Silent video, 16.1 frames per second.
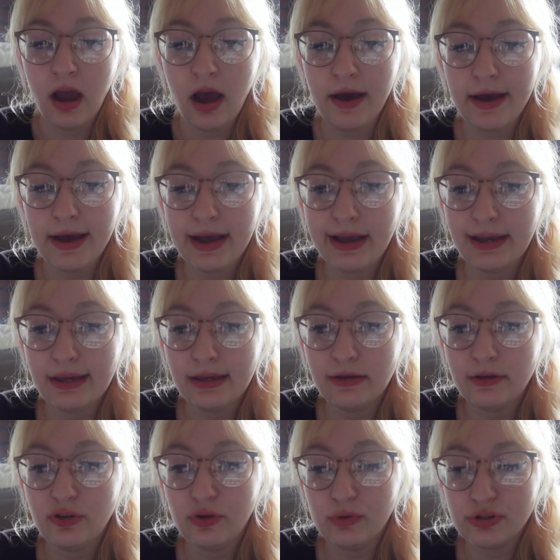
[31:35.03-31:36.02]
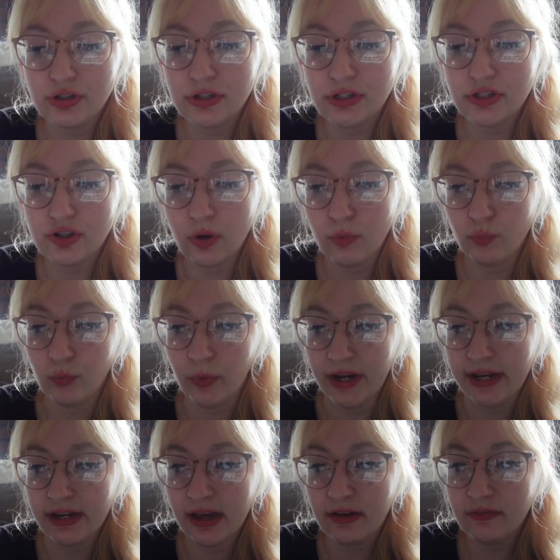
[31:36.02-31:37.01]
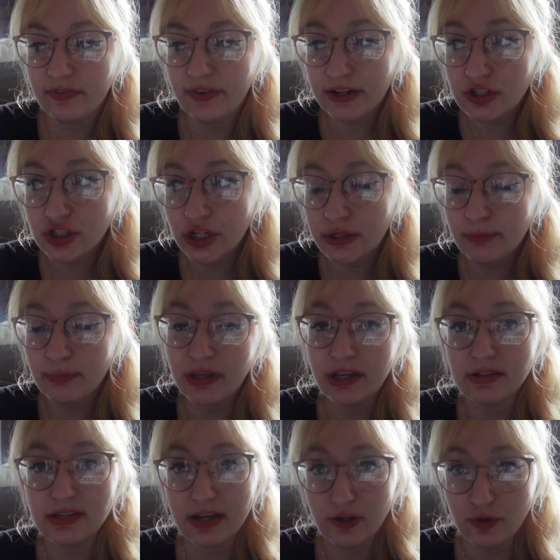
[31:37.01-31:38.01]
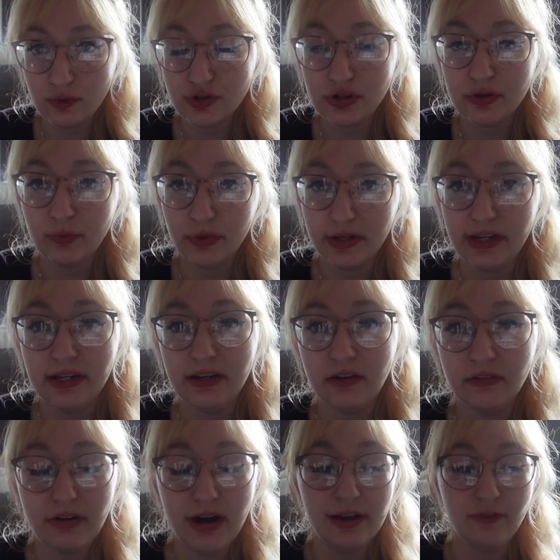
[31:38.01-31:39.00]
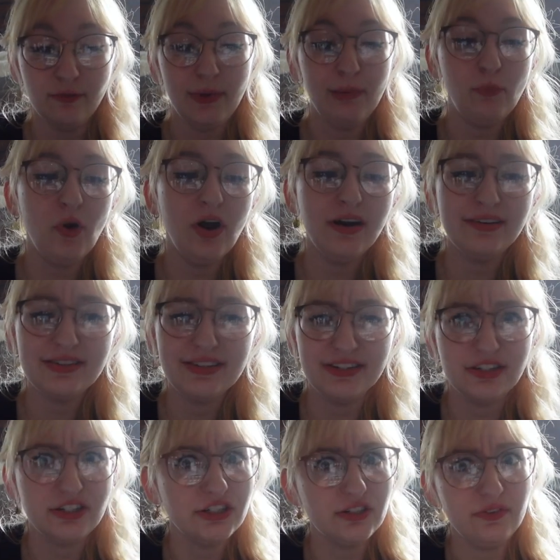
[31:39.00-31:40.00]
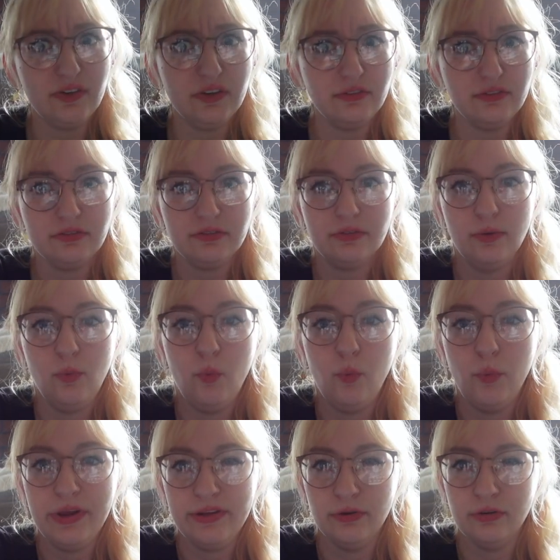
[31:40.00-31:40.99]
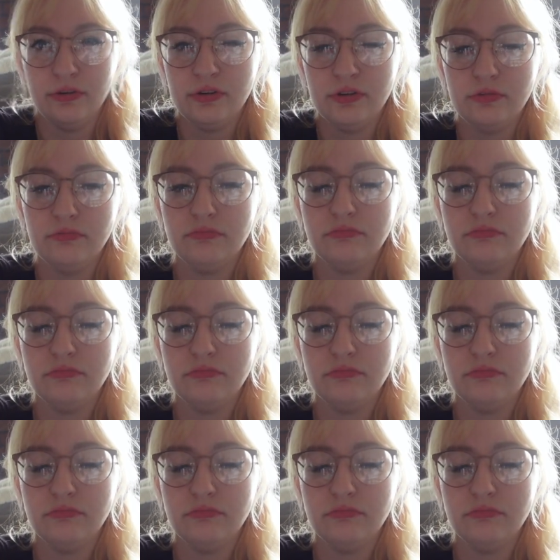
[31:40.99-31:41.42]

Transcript: I usually don't rate nonfiction because I usually read a lot of memoirs and it just feels weird